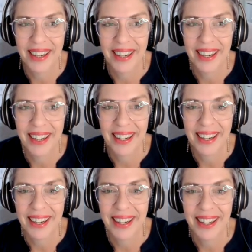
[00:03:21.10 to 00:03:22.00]

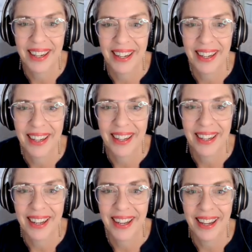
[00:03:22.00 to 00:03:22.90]

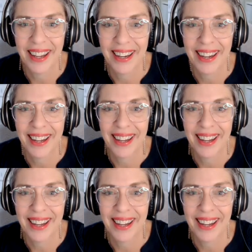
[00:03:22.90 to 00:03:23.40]
(silent)